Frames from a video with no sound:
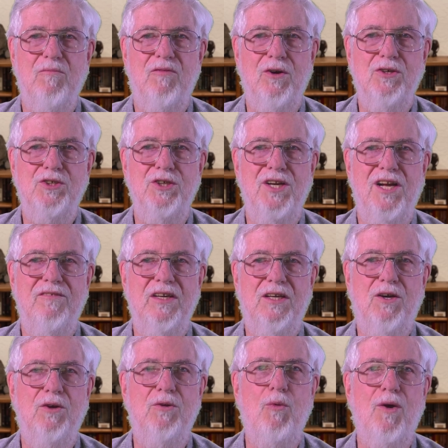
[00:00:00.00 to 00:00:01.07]
version of it
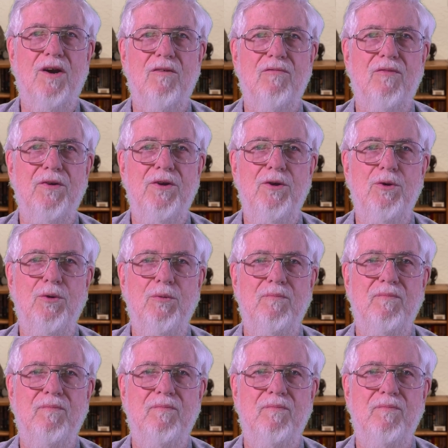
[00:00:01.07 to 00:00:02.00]
could work for you.